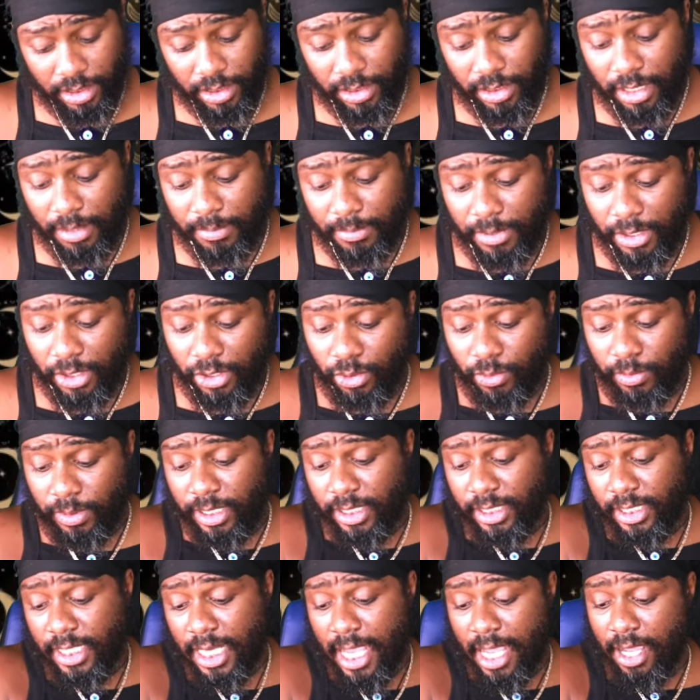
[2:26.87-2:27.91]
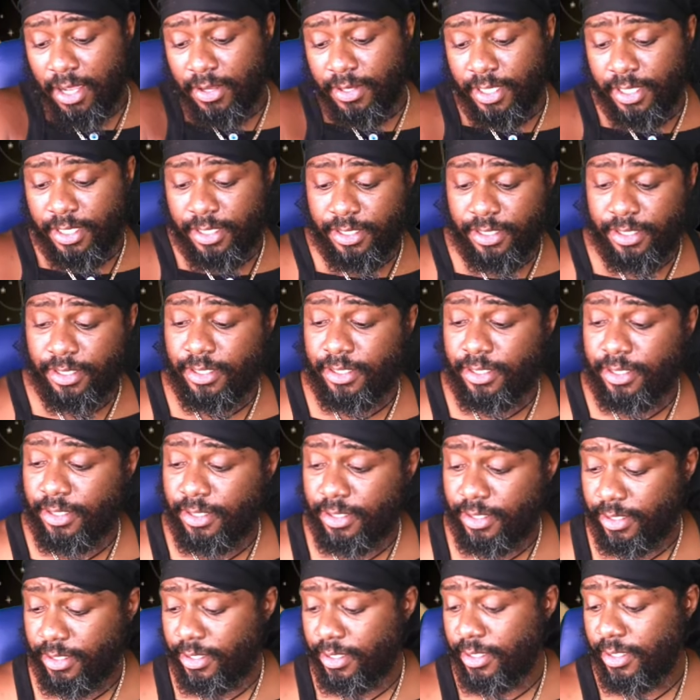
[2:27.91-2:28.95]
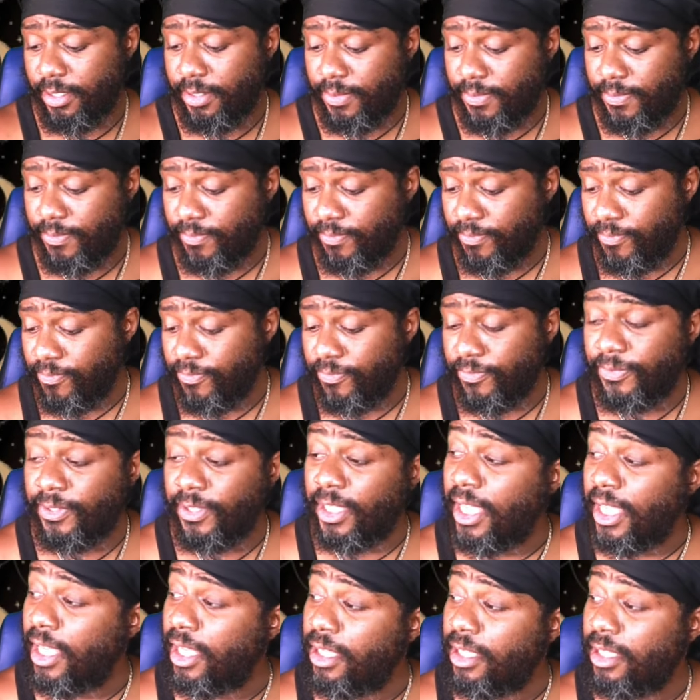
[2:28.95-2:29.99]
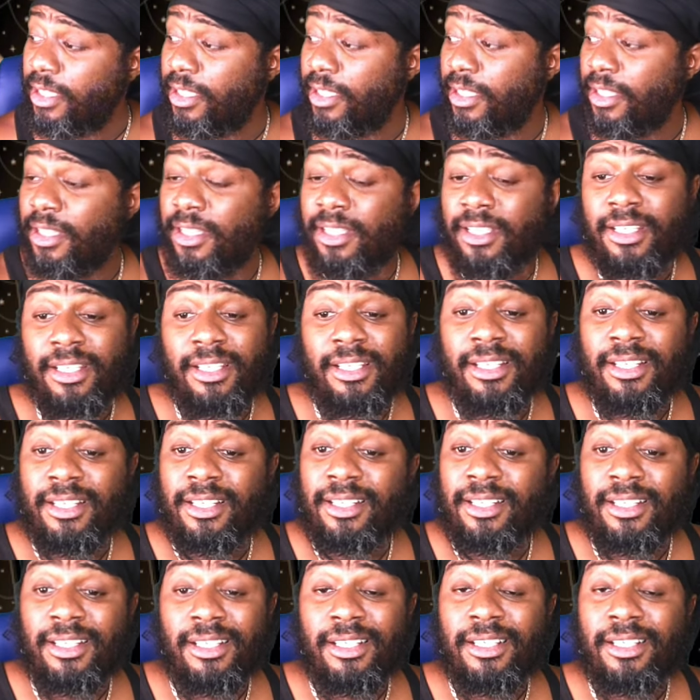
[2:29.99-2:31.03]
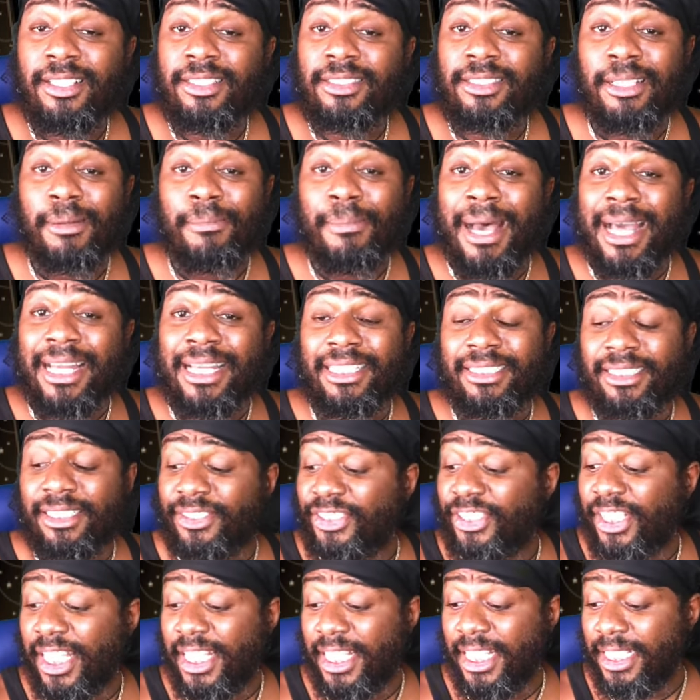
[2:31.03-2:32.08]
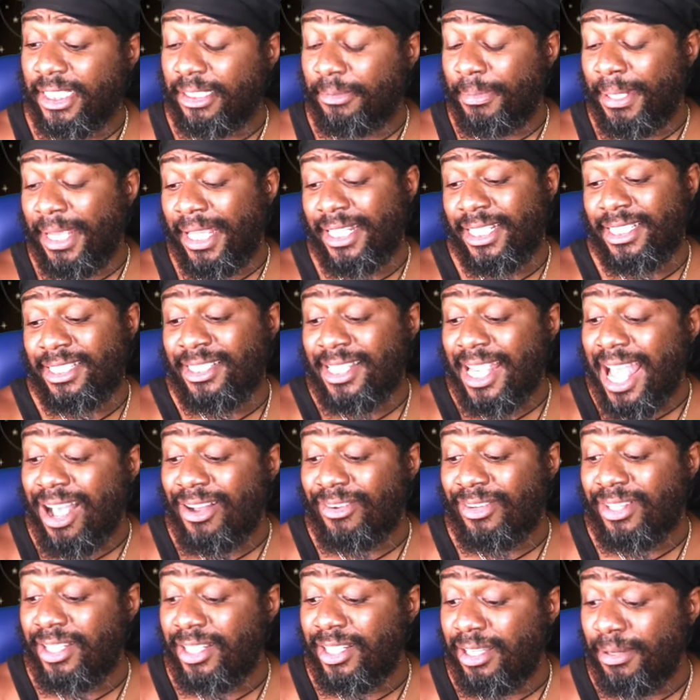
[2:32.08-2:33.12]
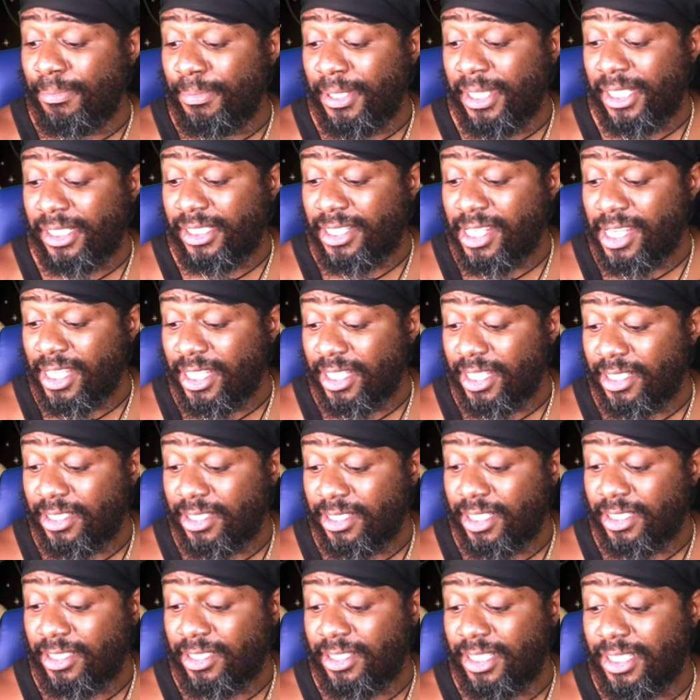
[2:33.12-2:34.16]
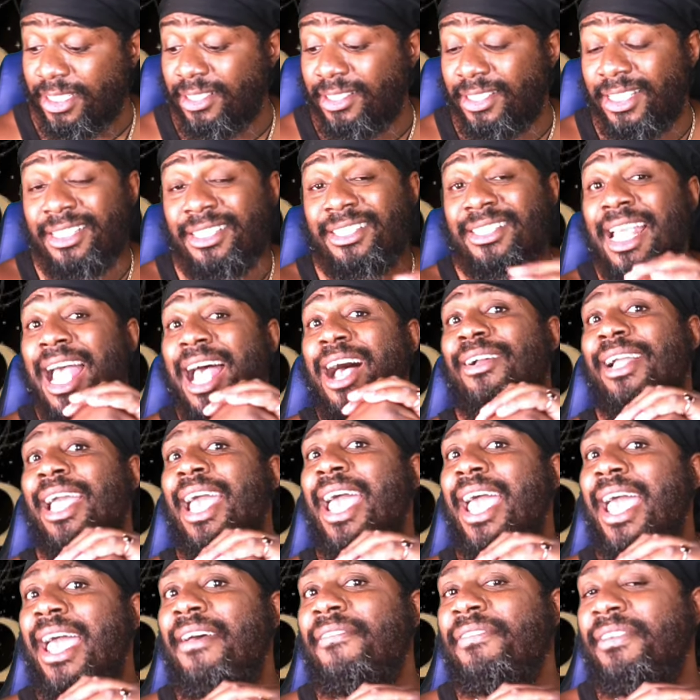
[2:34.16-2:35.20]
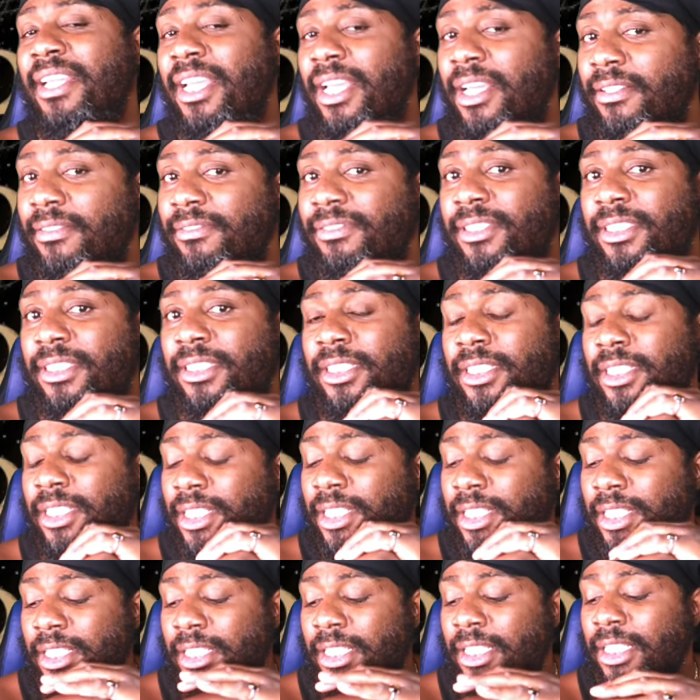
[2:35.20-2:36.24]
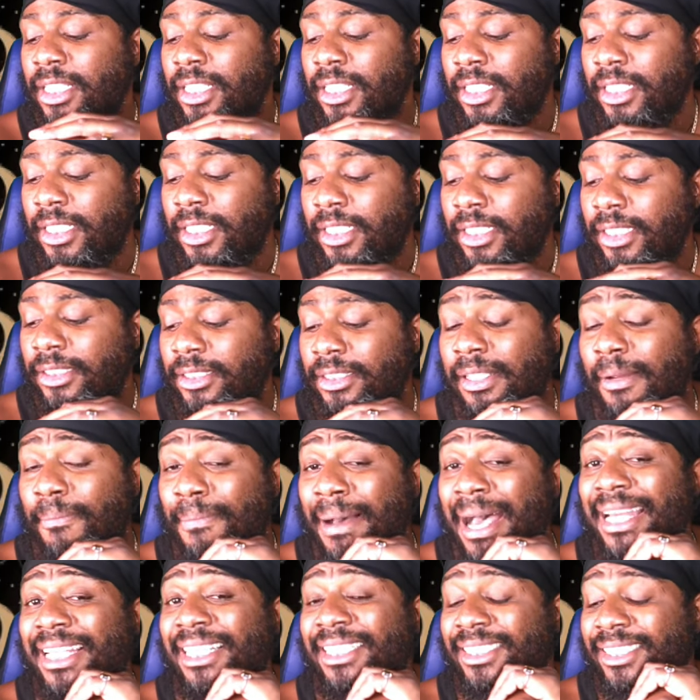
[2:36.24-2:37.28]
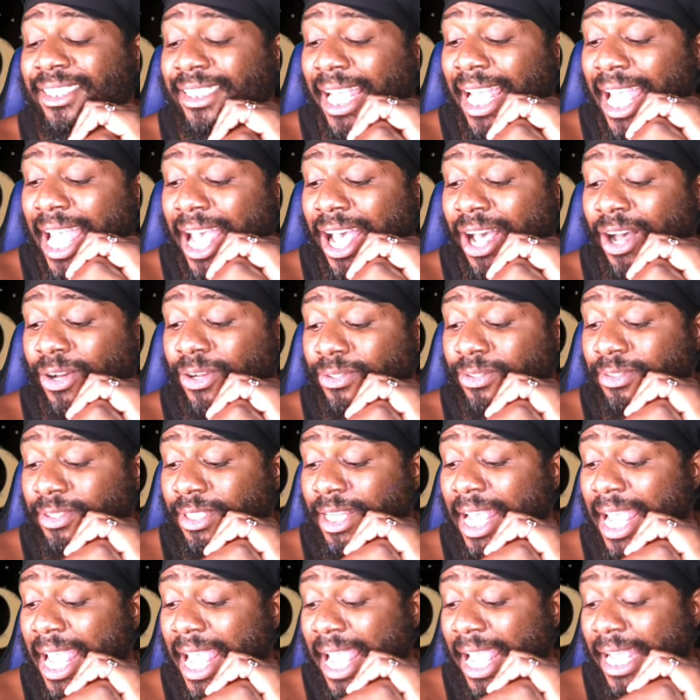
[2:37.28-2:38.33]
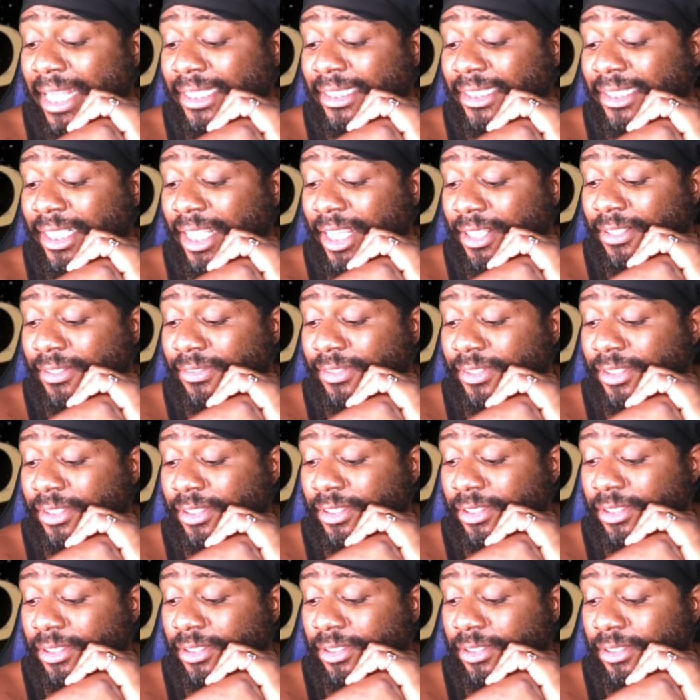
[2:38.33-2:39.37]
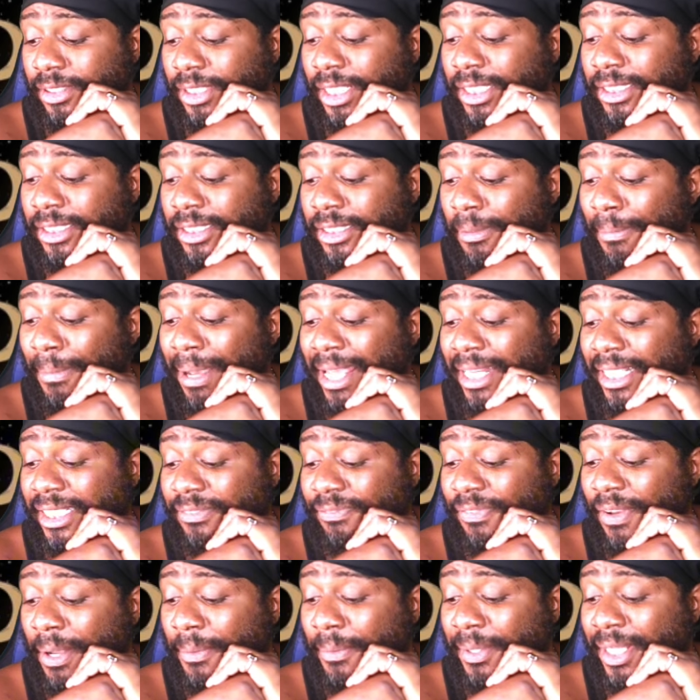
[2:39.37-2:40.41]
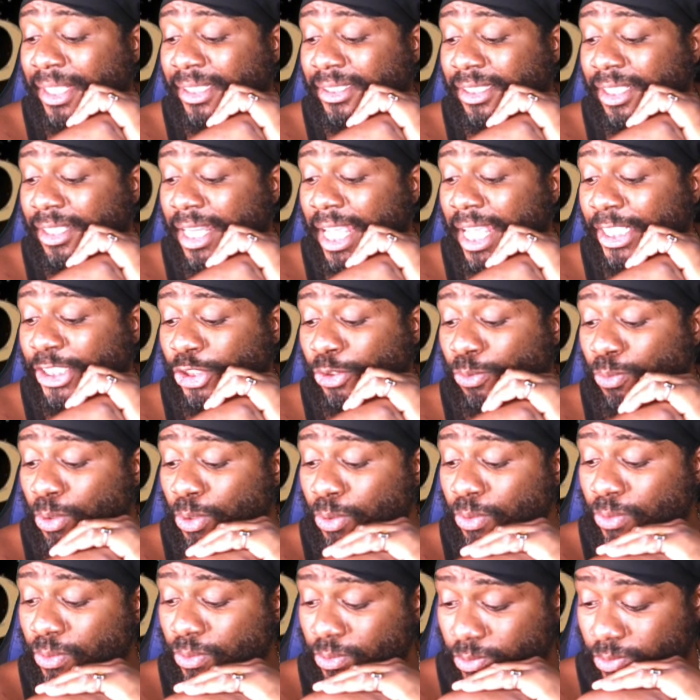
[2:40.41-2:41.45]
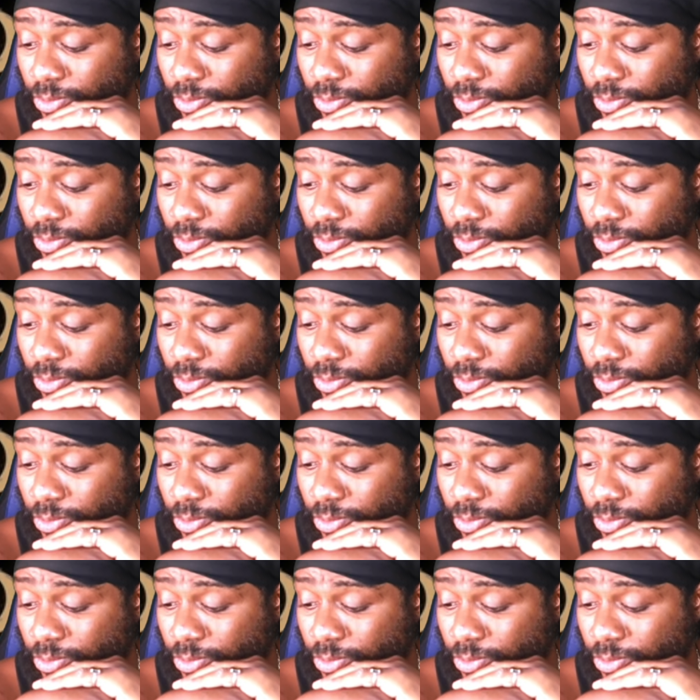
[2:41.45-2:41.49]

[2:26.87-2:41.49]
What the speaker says: Something to do with the child here. Yeah. Somebody's a genius, man. This child could be a genius. This child can have gifts. Somebody's child has gifts. This is somebody that's very intellectual.